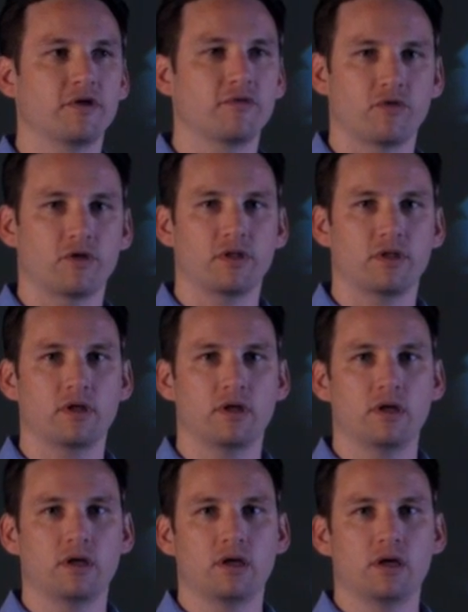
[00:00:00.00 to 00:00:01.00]
different.
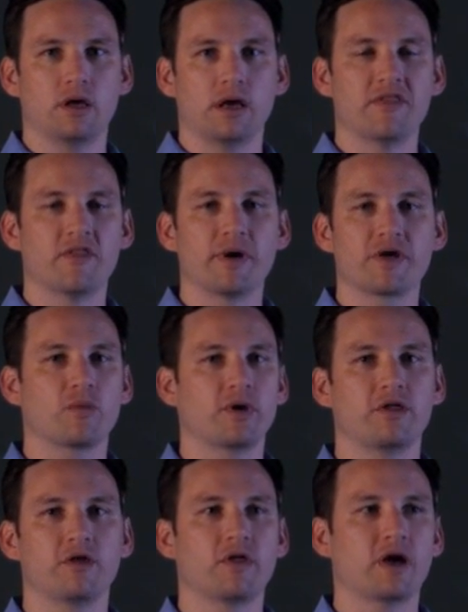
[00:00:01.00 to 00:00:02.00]
And the best way
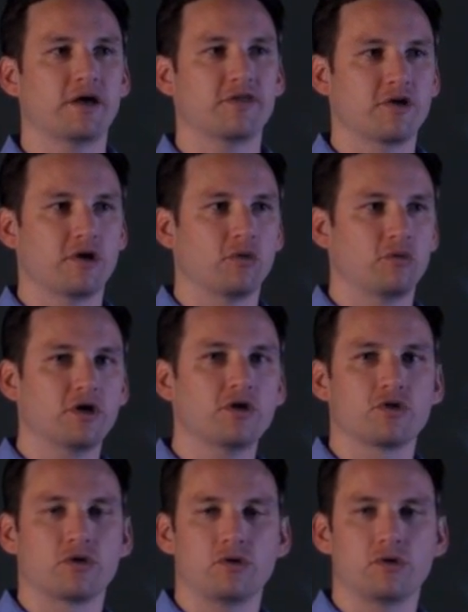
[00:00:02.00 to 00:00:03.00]
to do that is to go
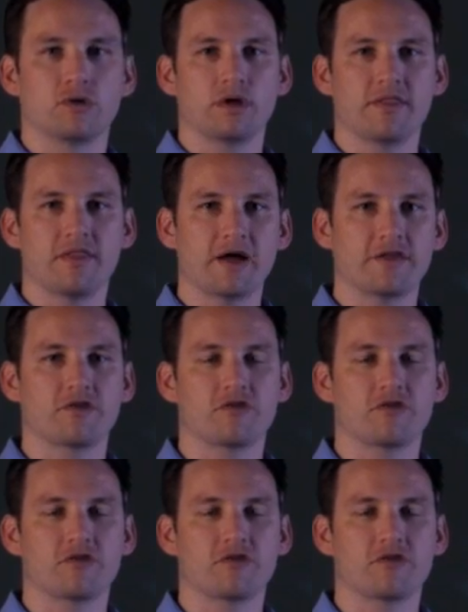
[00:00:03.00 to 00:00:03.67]
digital. And that's the